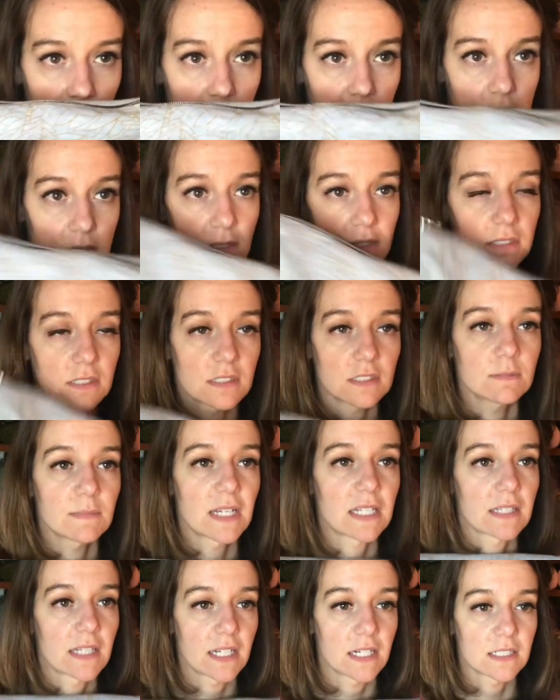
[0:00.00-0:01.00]
So this is
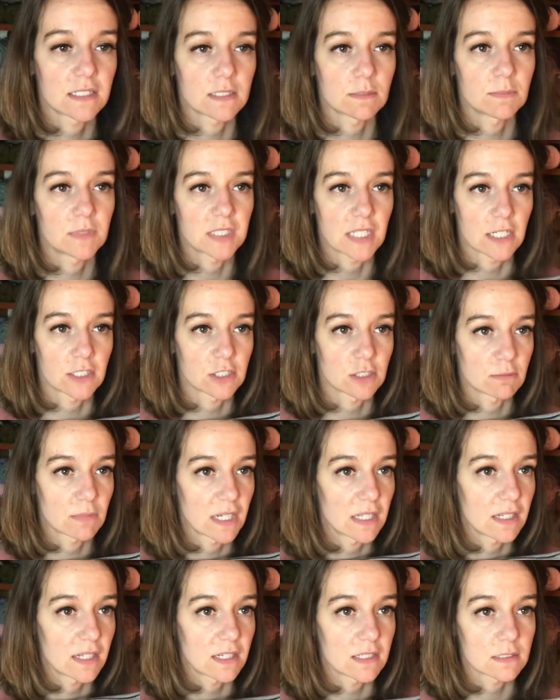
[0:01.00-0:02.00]
my latest obsession,
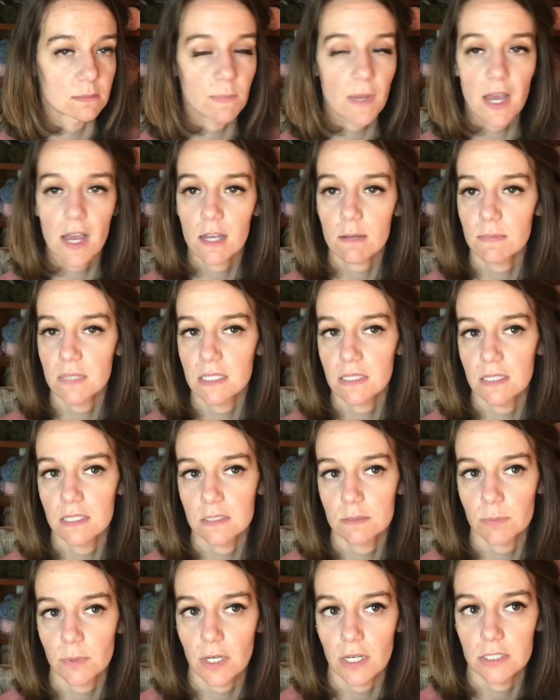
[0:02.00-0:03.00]
my latest bag, my
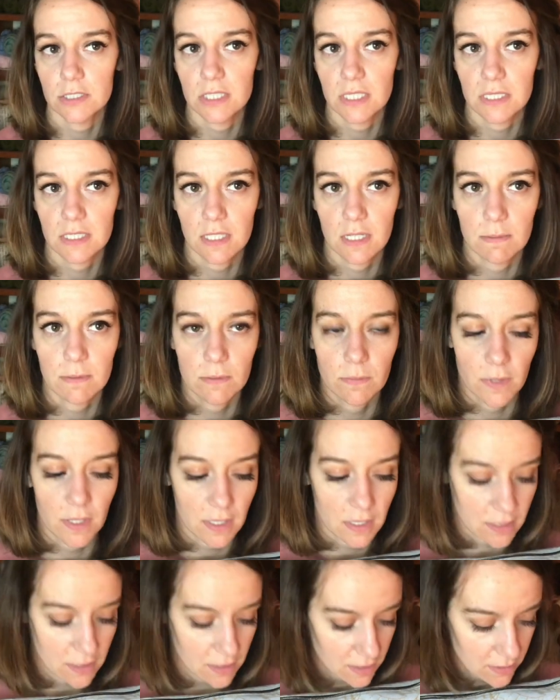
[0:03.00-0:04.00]
latest project that I've been
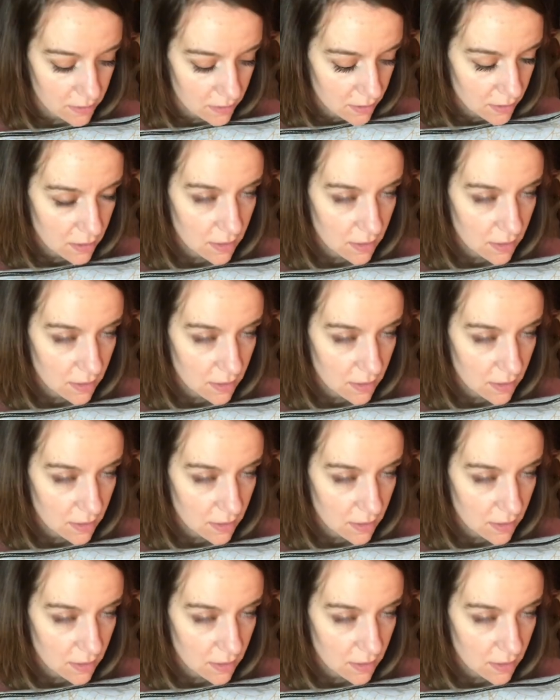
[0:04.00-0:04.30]
working on.